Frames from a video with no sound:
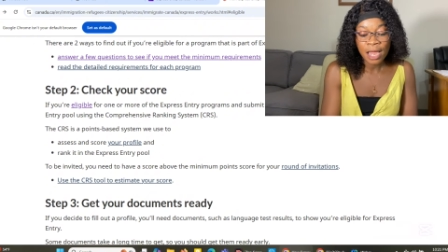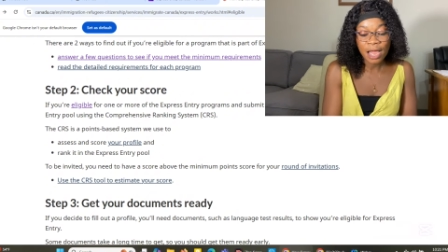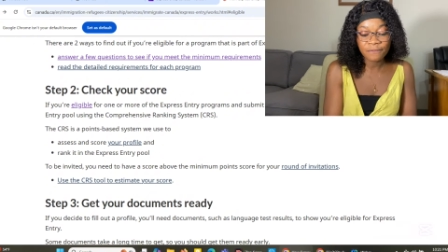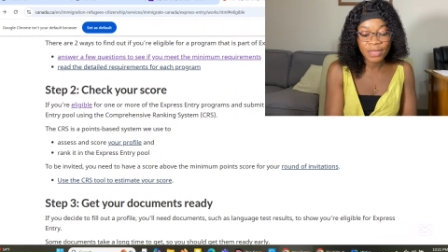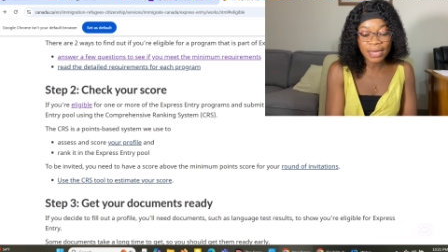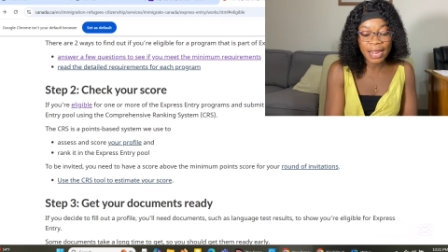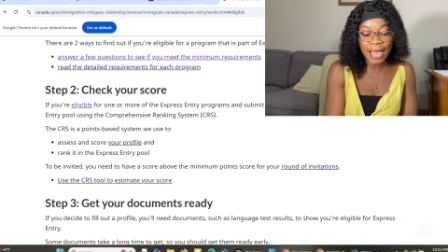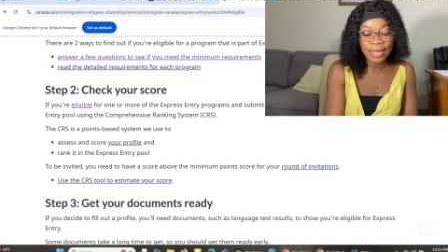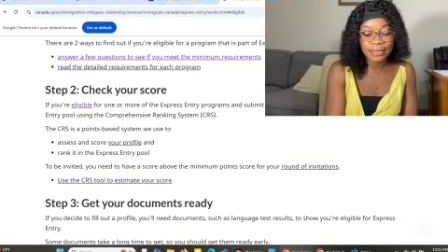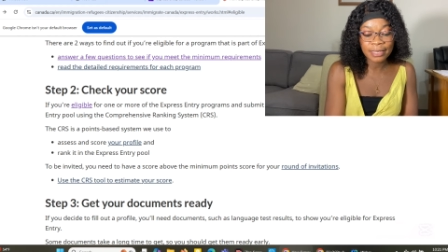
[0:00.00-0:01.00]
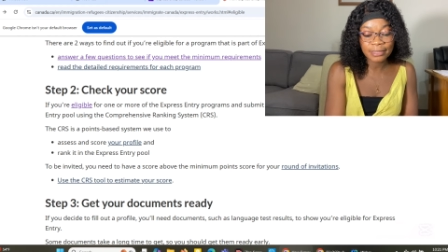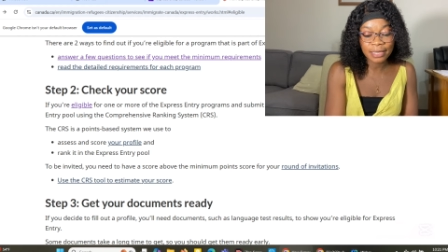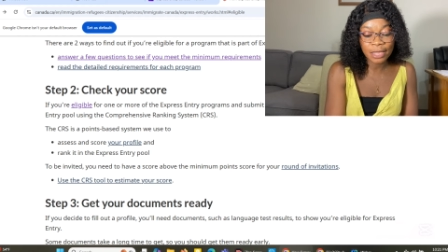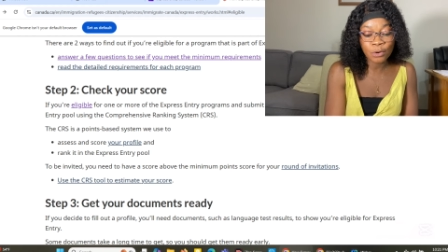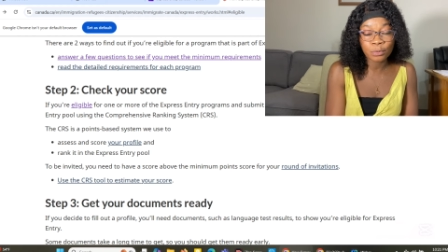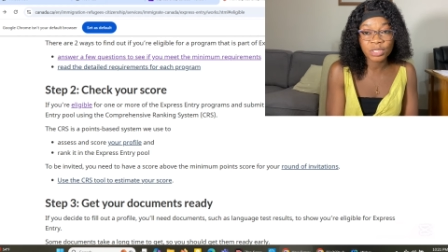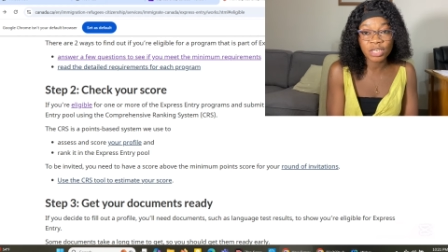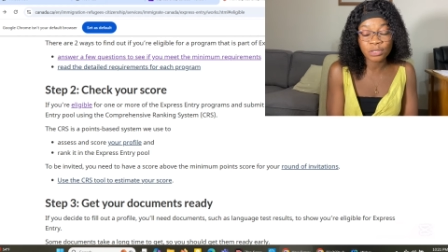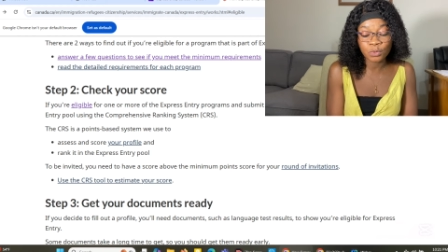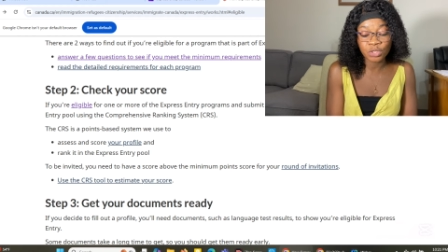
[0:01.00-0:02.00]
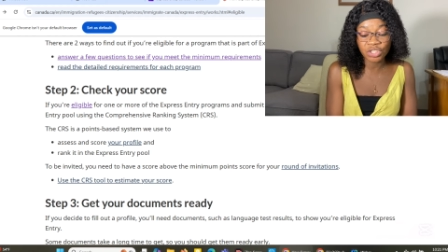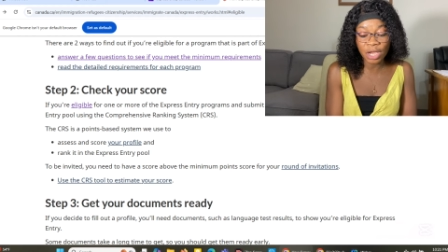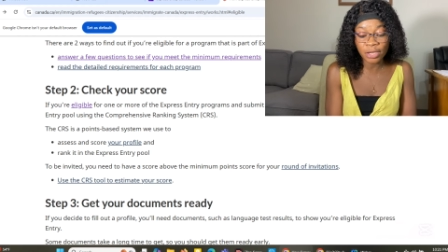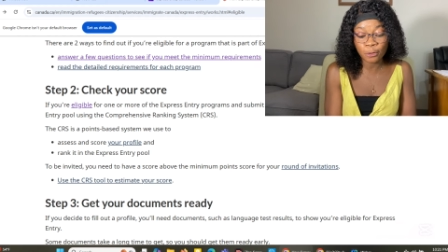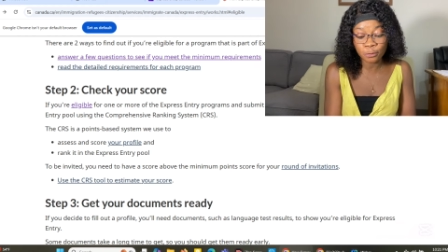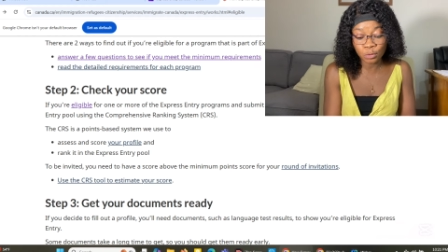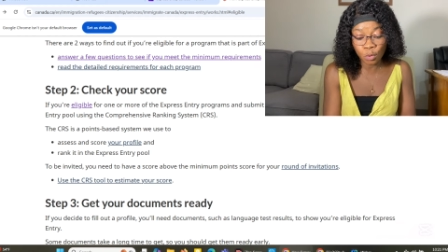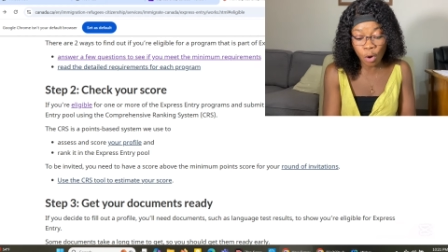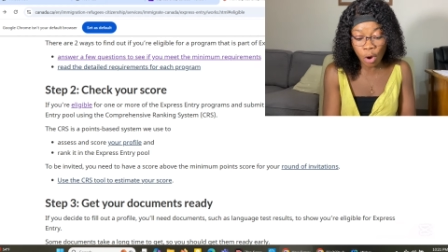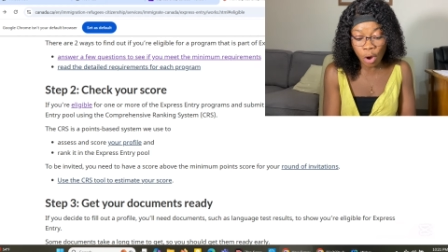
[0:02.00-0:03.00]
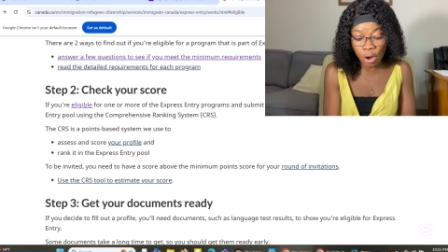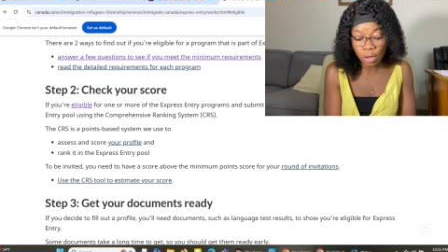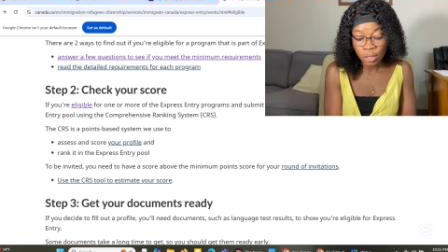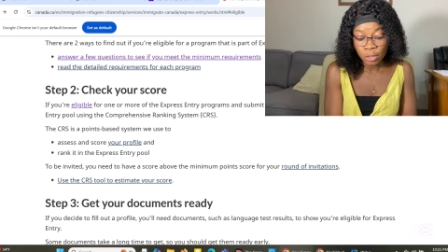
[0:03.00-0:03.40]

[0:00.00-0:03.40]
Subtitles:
After that, the second option is to check your score.